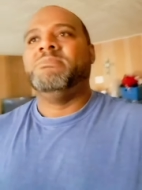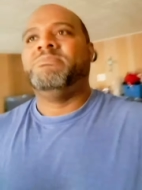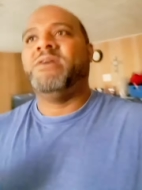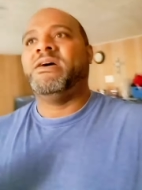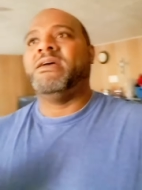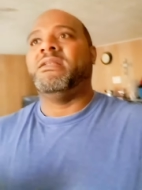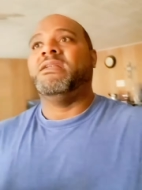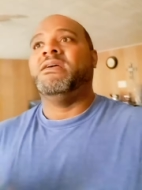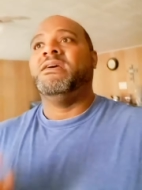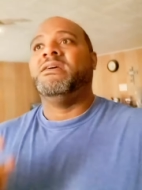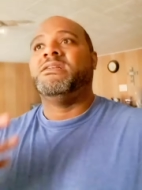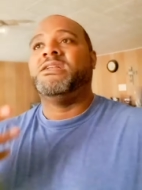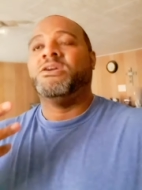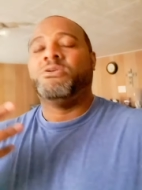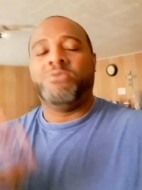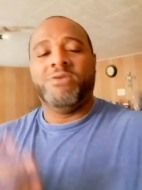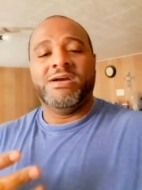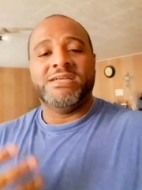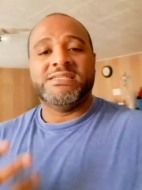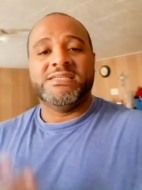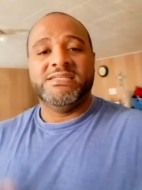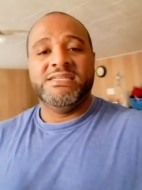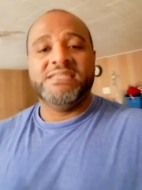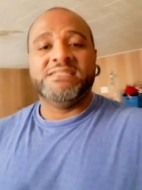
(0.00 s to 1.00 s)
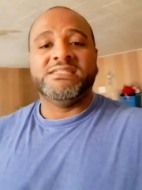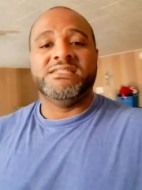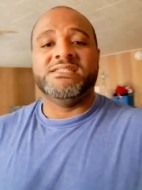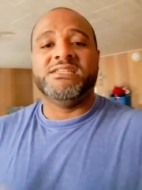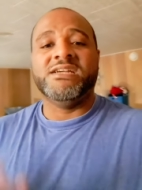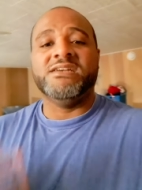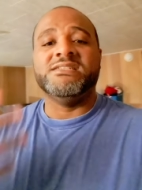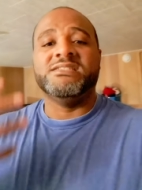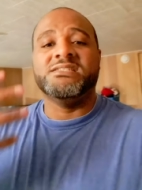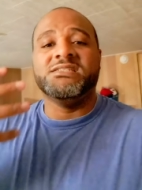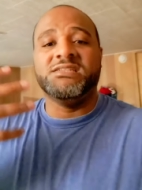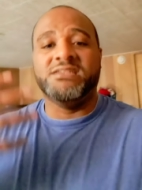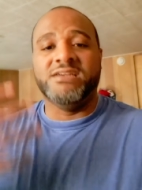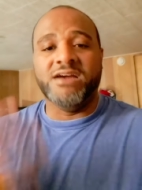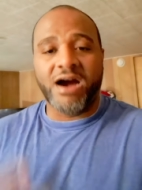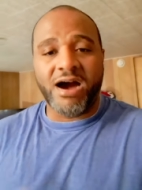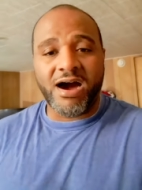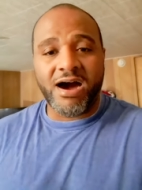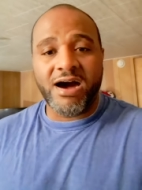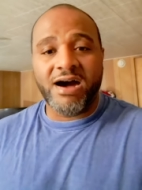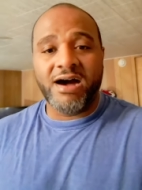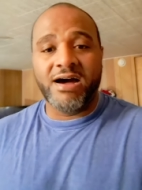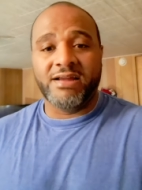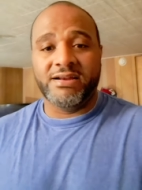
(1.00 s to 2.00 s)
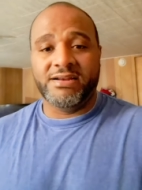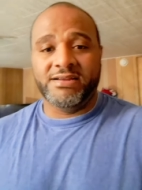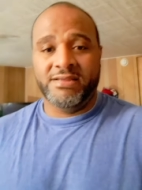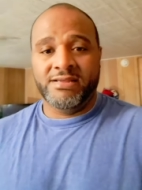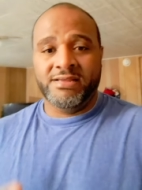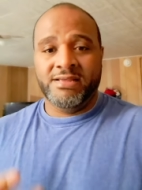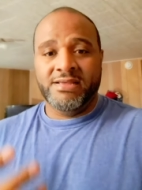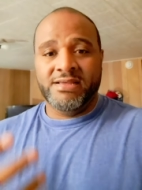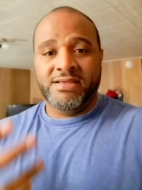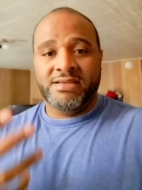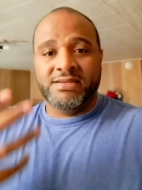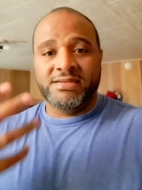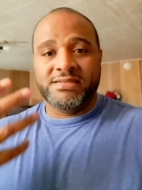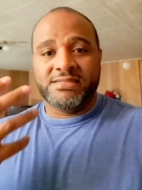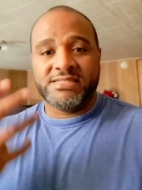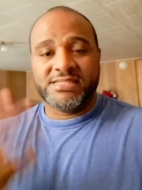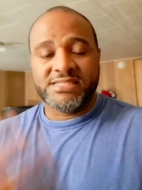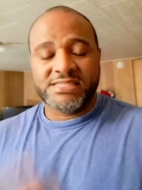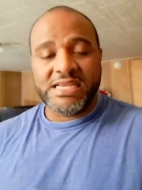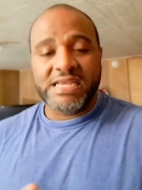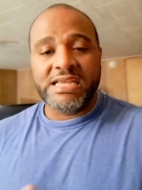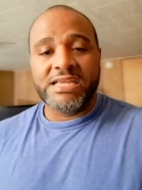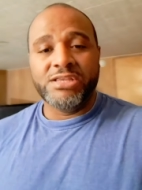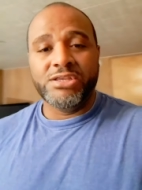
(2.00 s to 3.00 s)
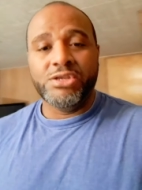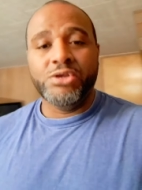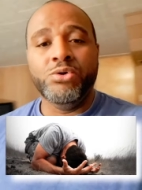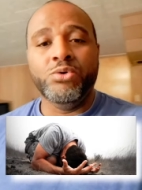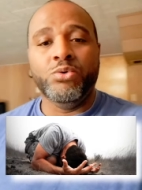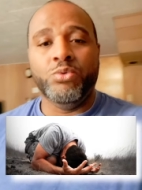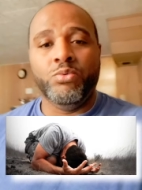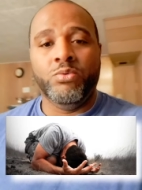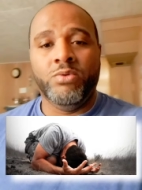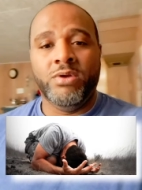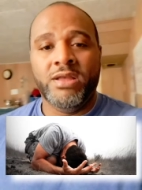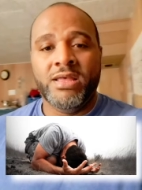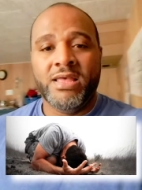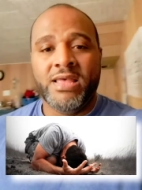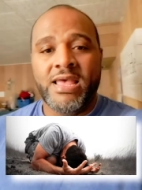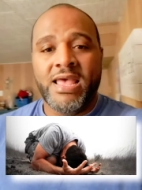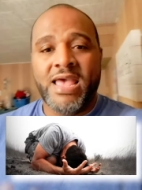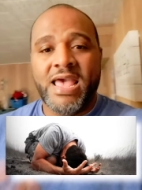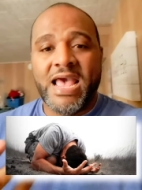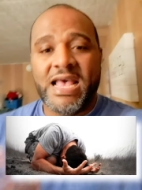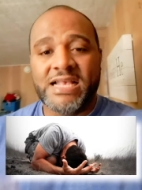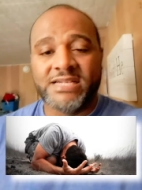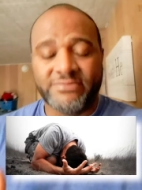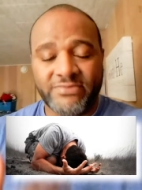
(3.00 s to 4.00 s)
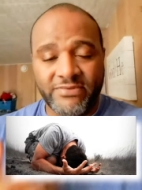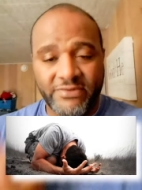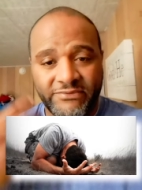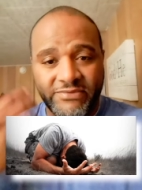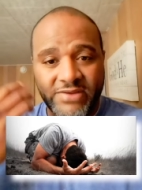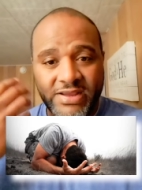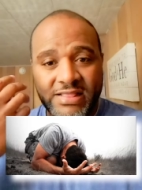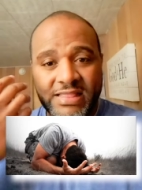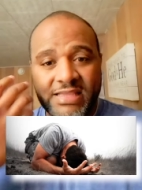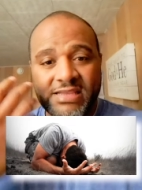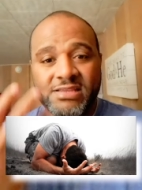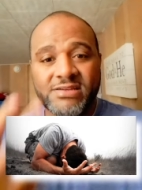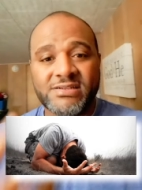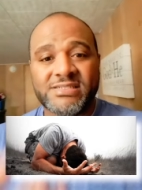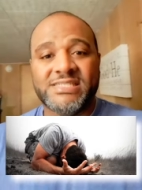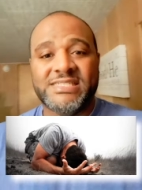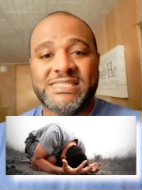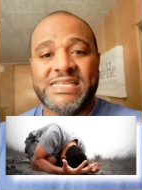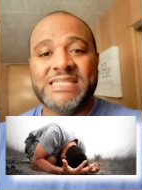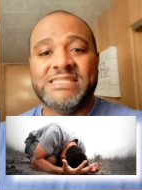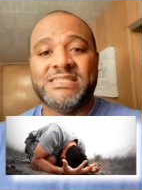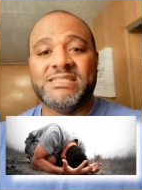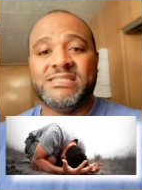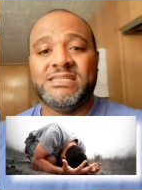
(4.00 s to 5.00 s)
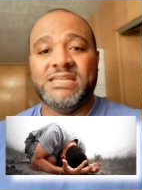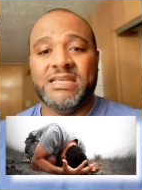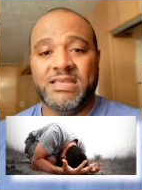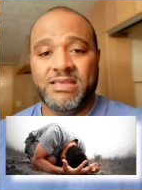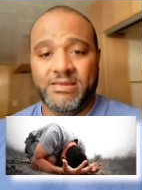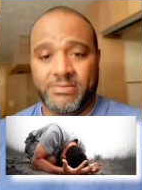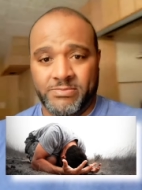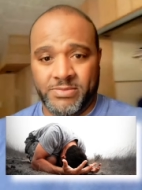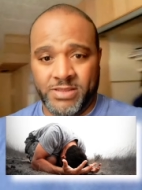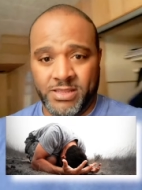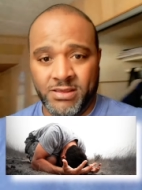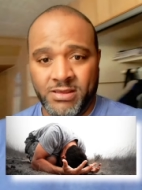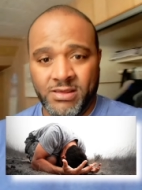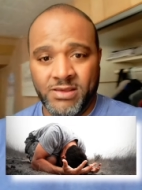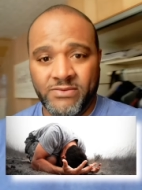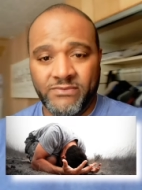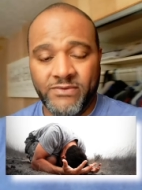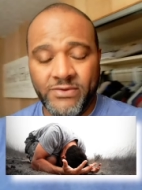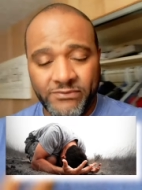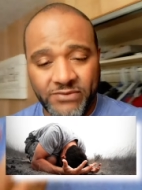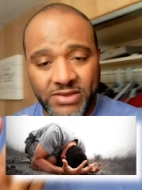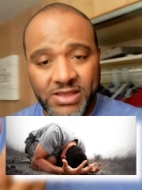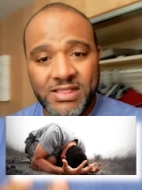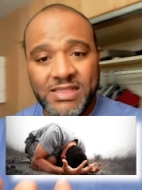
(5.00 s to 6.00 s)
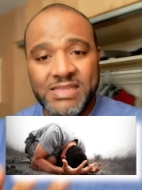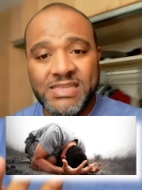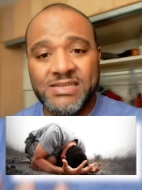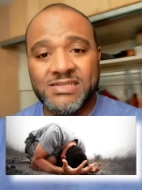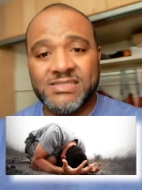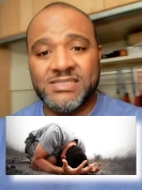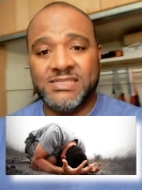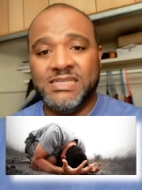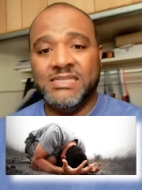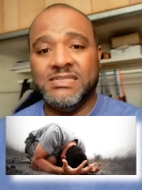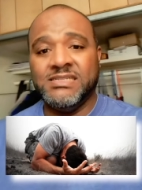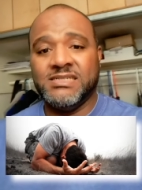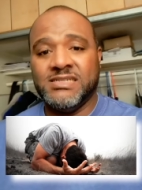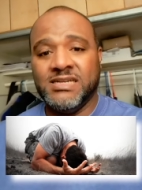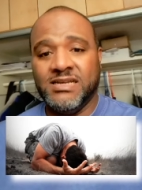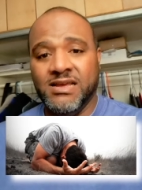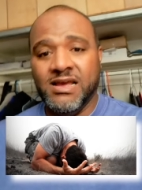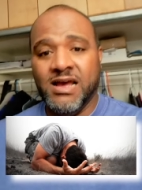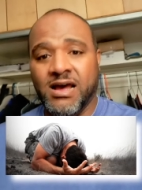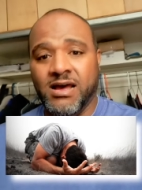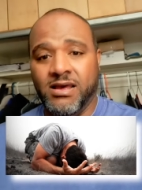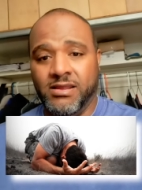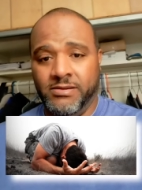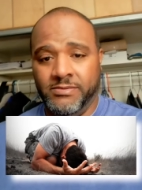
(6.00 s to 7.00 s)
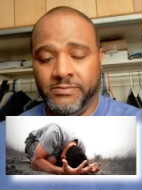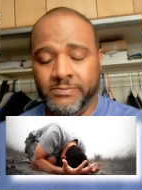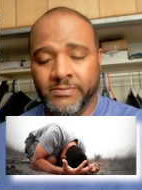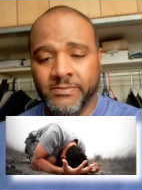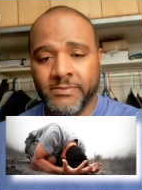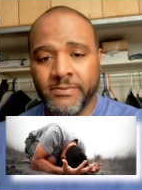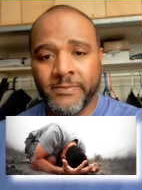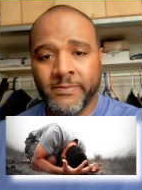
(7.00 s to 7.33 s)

But the question is, does God see you as revealing your sins to him, revealing your sins to God?